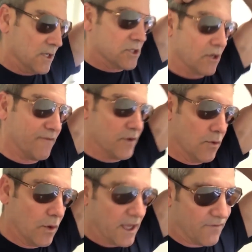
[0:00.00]
So if
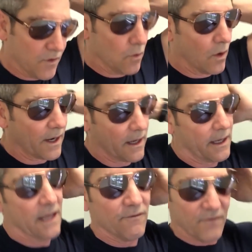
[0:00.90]
you if you want
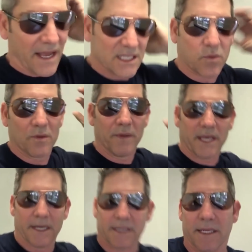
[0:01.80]
to invest with
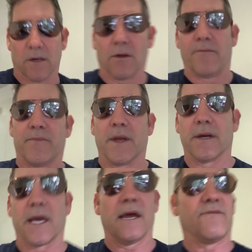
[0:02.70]
me in a deal,
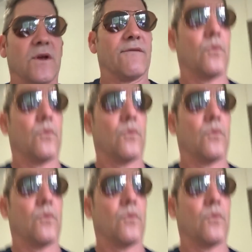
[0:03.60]
okay, if